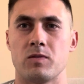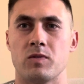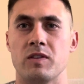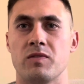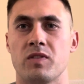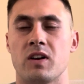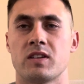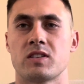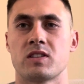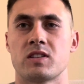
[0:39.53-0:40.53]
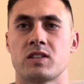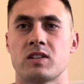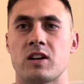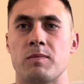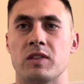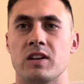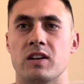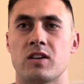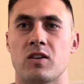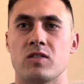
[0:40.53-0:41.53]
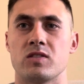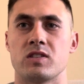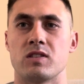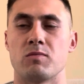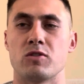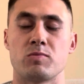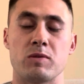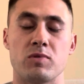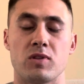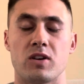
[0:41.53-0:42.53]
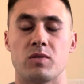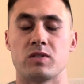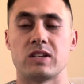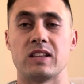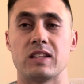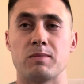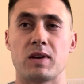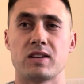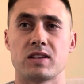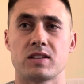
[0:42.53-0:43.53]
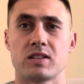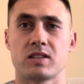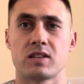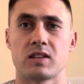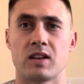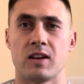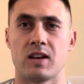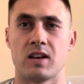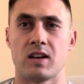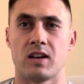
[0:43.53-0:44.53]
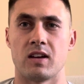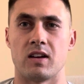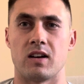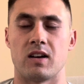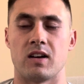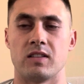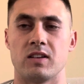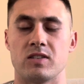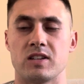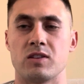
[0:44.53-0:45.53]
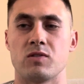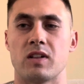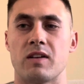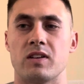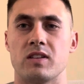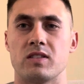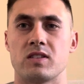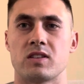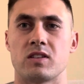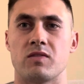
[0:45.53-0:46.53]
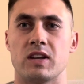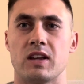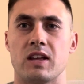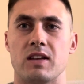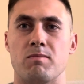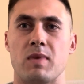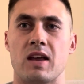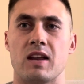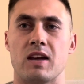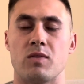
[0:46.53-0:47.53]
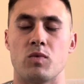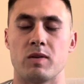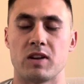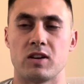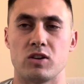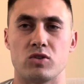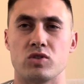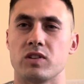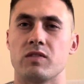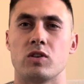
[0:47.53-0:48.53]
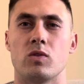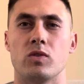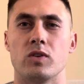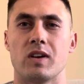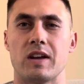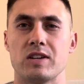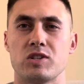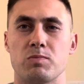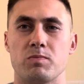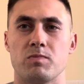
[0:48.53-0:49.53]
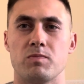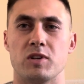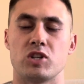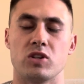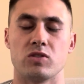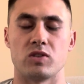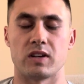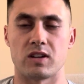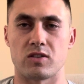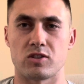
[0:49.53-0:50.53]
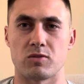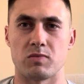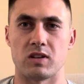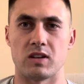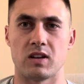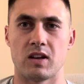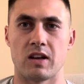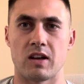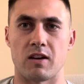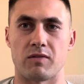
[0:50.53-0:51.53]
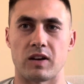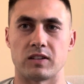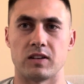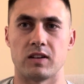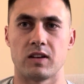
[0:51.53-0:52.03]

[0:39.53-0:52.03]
Reflux commonly occurs in most people on a routinely basis. There's equal evidence of it in men and women, usually of an older age, but children can also be affected.